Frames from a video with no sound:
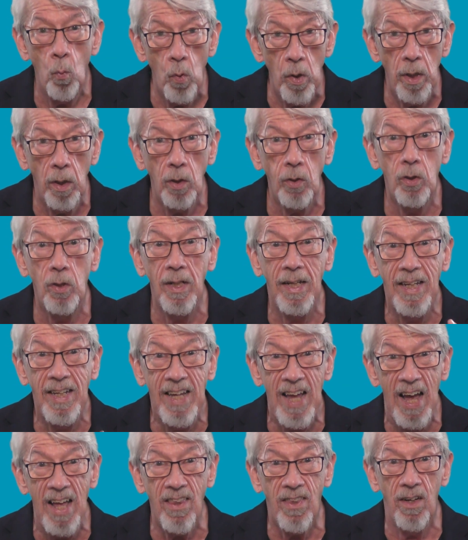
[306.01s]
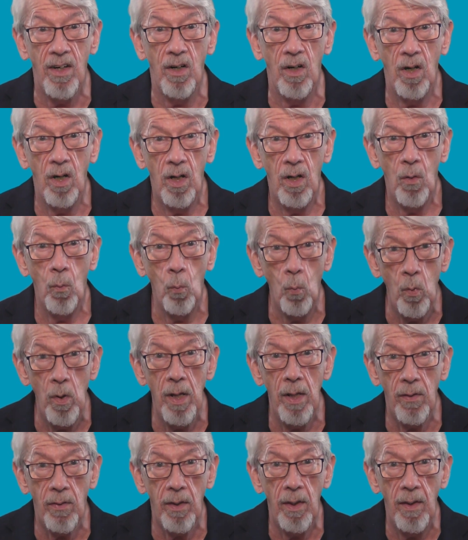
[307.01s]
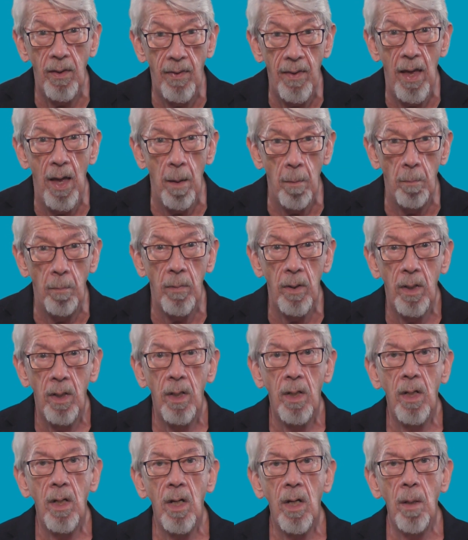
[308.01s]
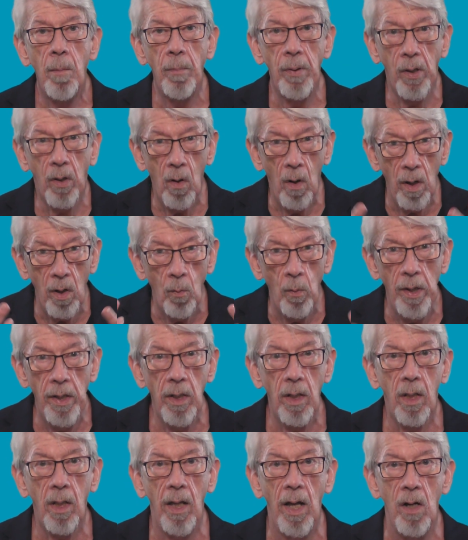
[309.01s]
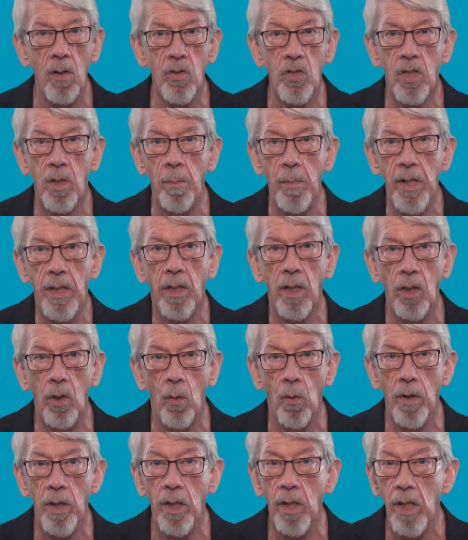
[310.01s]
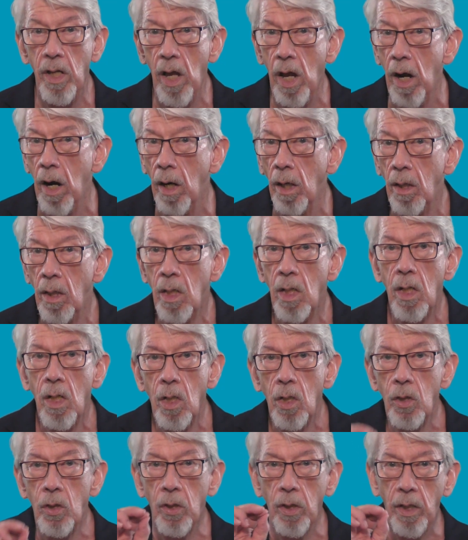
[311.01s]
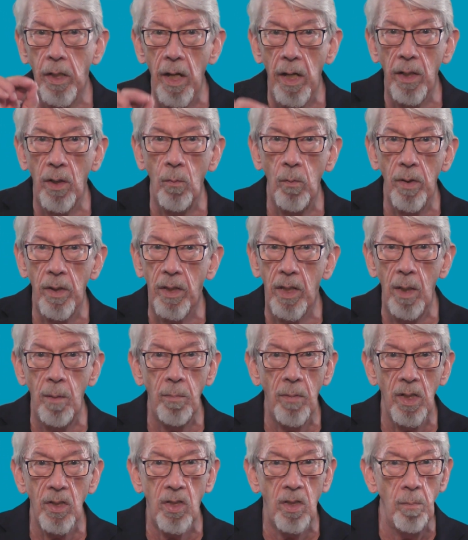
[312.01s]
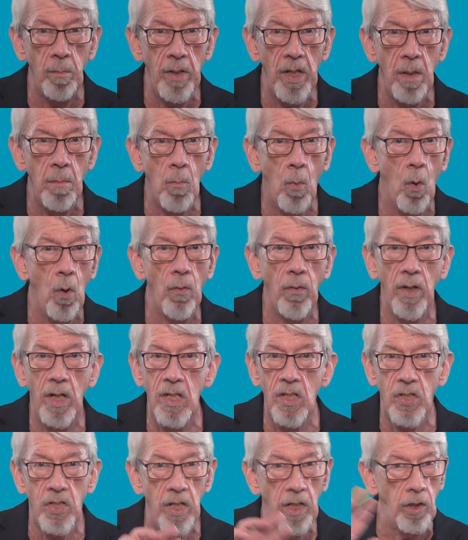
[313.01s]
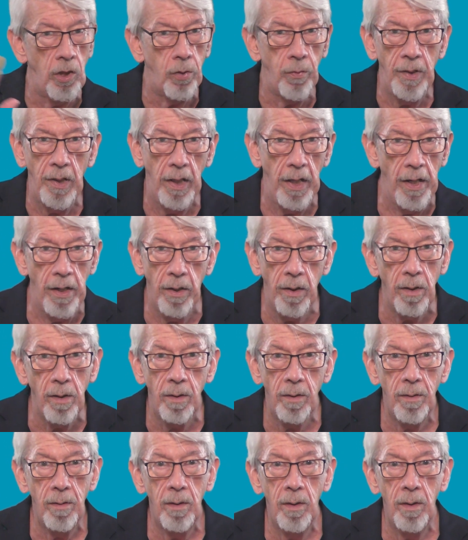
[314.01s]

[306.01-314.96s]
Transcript: will, together with them, be caught away in the clouds to meet the Lord in the air. Together with them doesn't mean more than a century later.